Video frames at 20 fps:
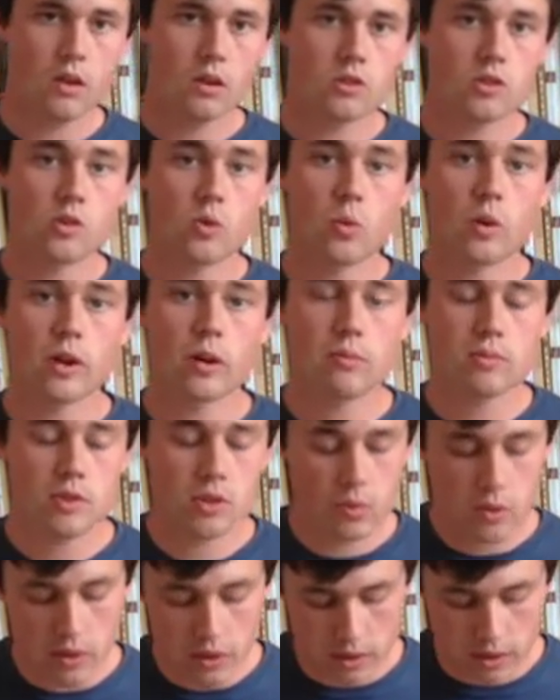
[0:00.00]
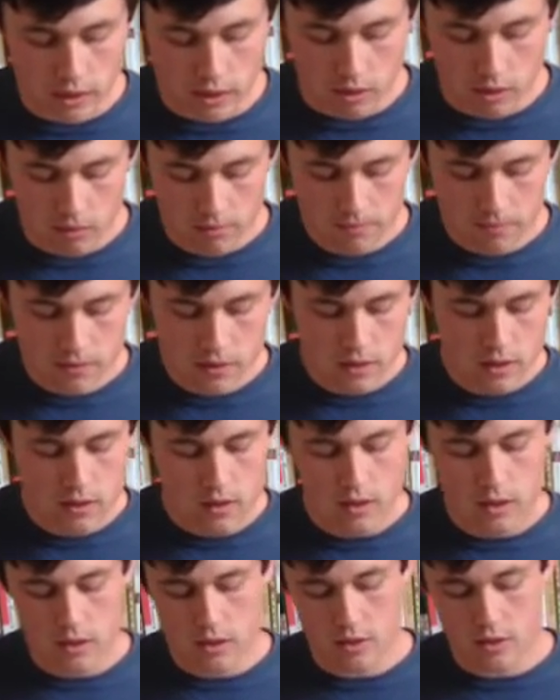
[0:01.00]
So what I'm doing there
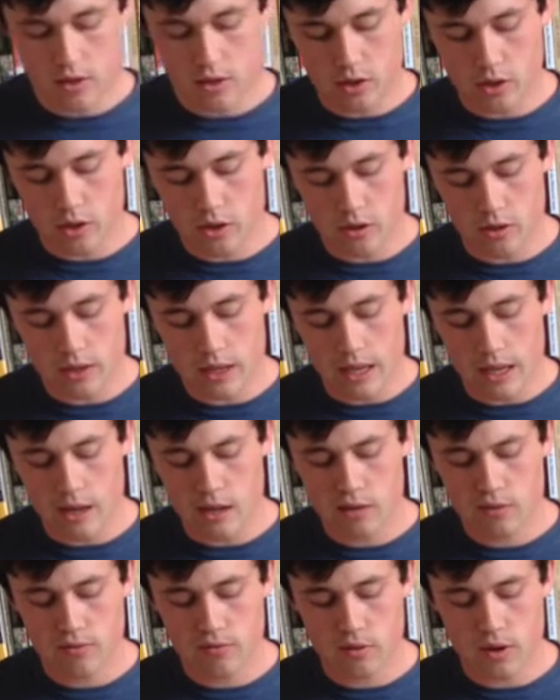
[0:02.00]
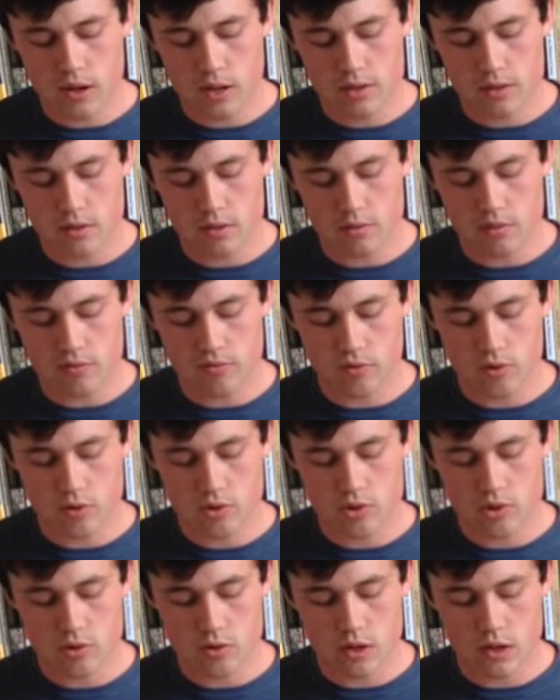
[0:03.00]
is starting on the 8th fret of the 1st
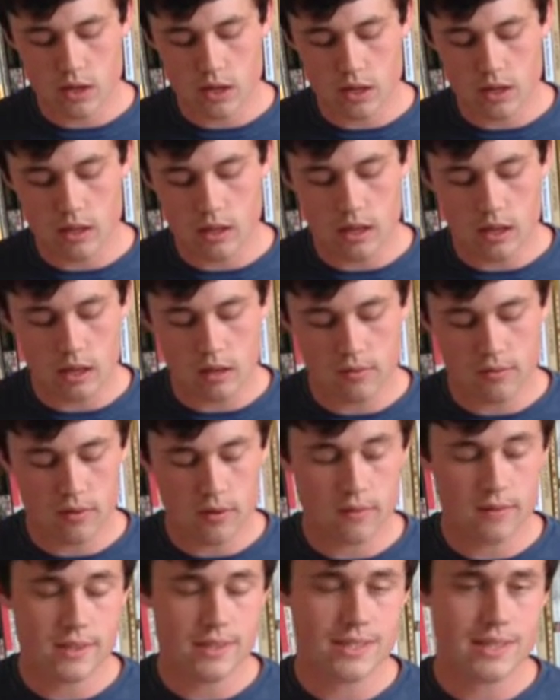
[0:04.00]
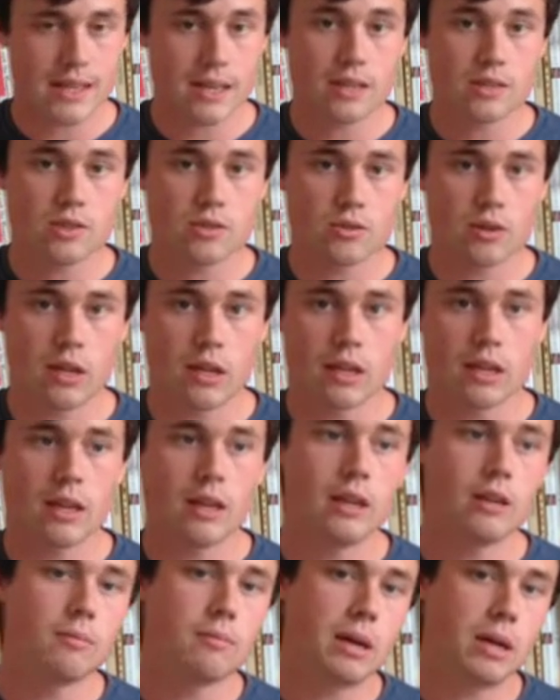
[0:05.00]
string and the 8th fret of the 2nd string
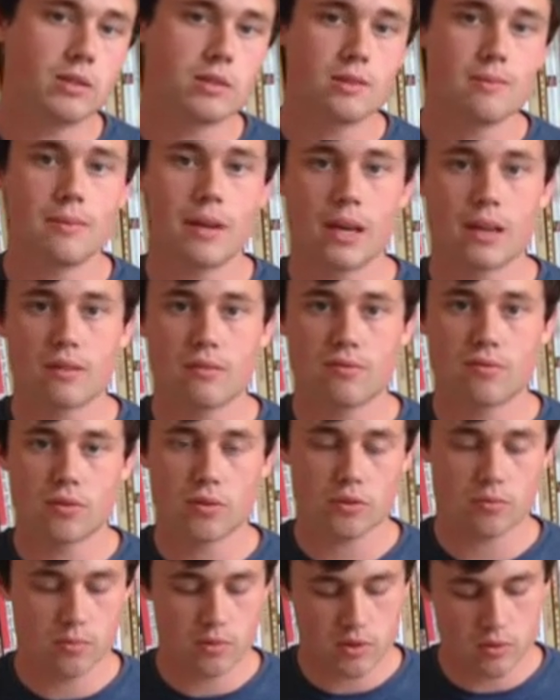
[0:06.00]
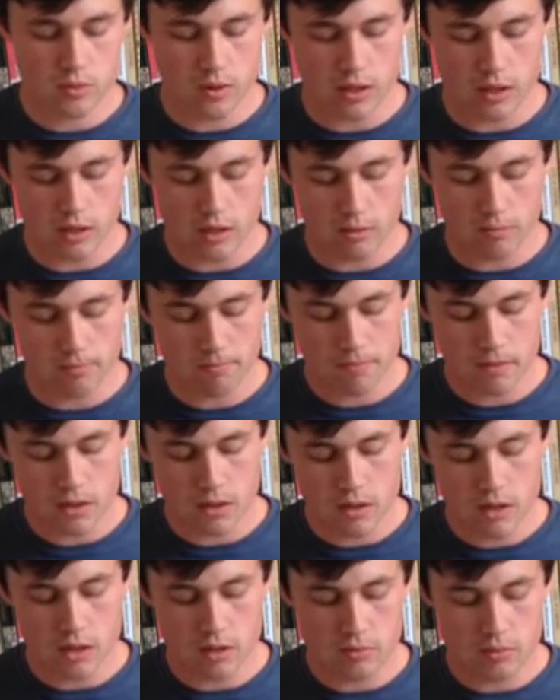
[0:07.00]
and bouncing back and forth between them.
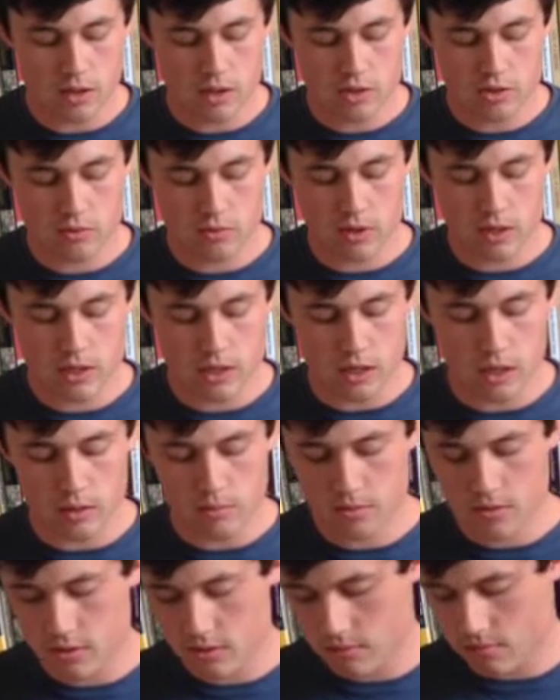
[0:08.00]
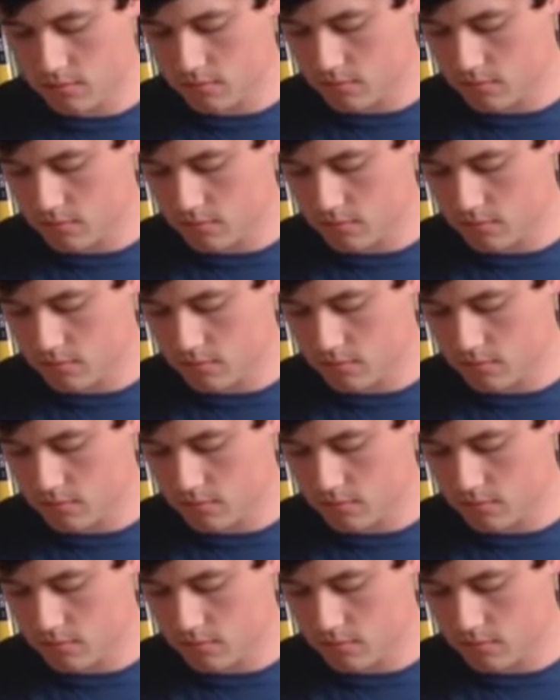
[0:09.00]
Hit them each 3 times.